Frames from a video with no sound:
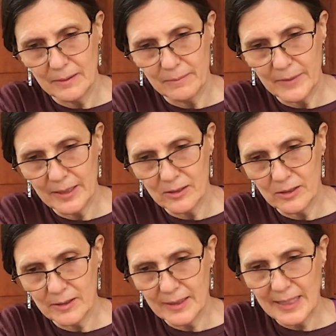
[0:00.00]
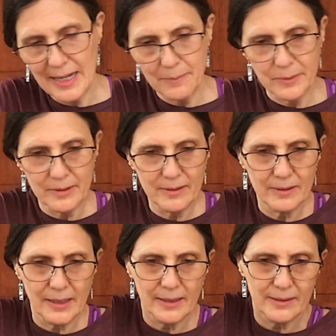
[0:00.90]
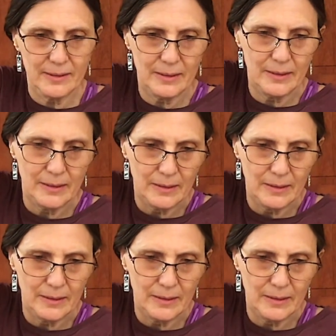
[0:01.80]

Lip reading: Make sure the top is nice and